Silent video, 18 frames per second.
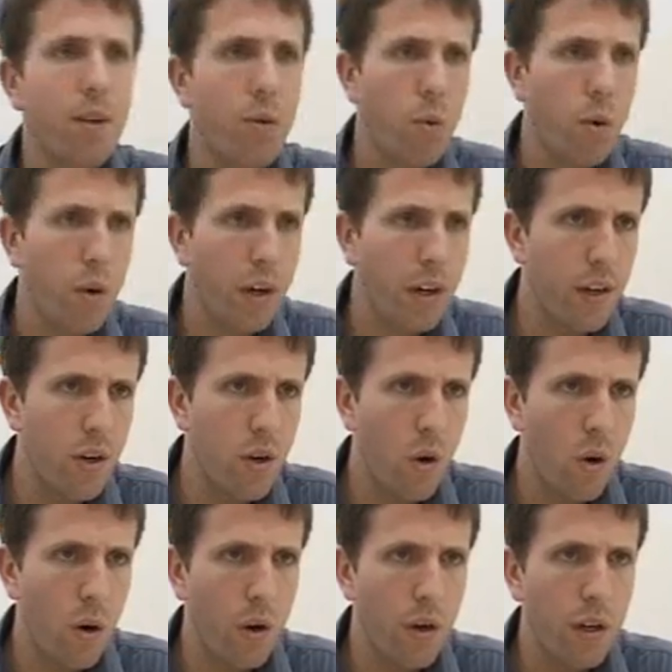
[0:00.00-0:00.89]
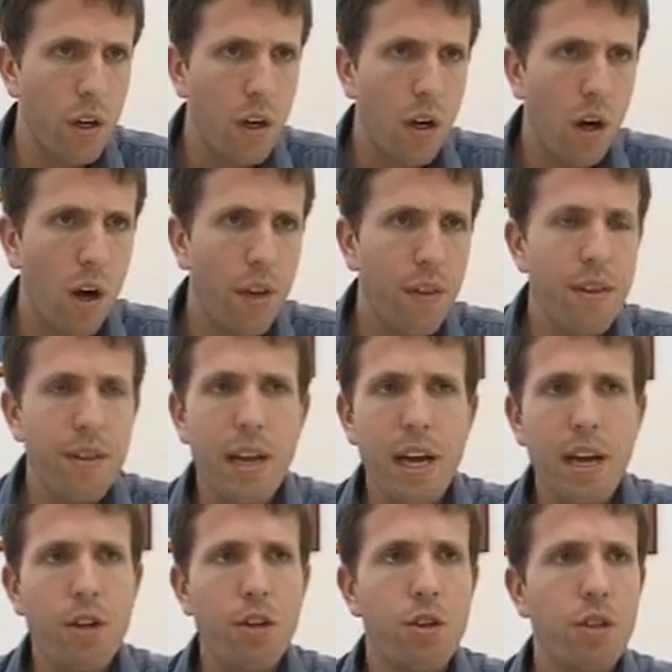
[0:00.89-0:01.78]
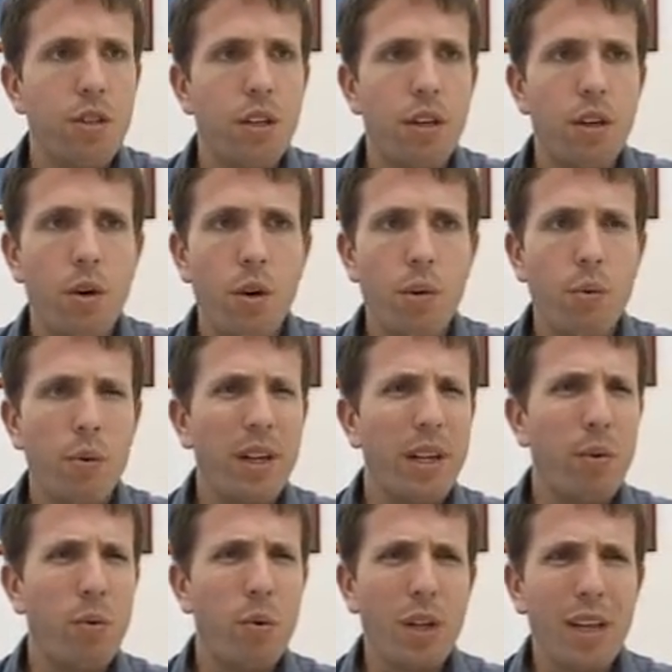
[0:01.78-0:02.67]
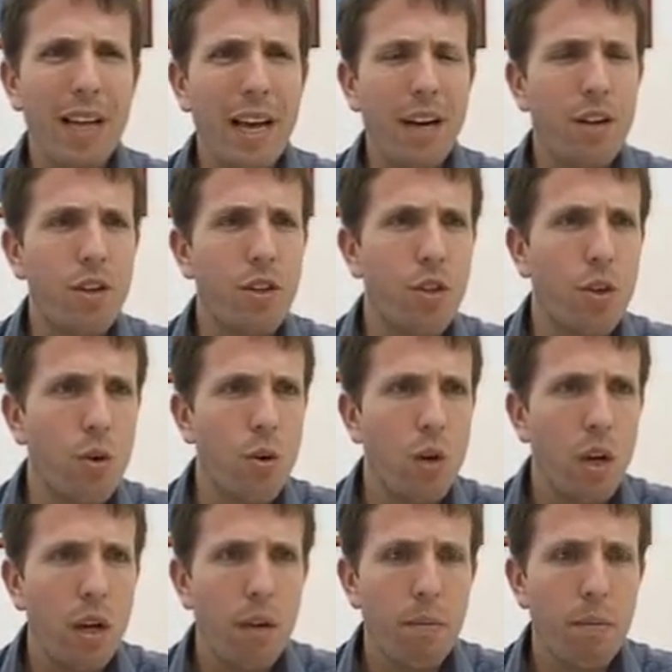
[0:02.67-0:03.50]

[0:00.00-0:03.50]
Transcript: that were ignored, all the dangers that no one really related to.